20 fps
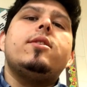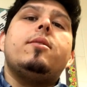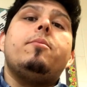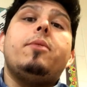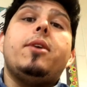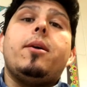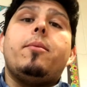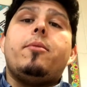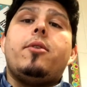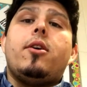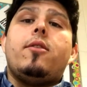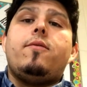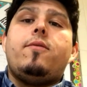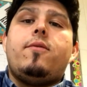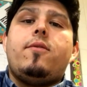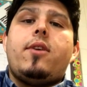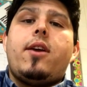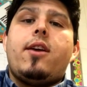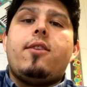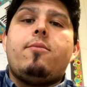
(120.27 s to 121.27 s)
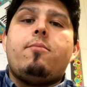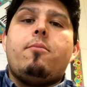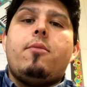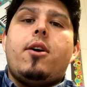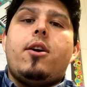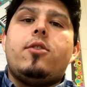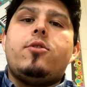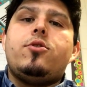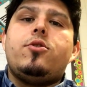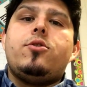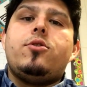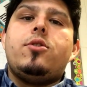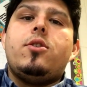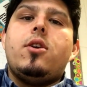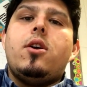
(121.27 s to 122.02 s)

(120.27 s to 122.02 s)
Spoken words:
going to be coming off as much.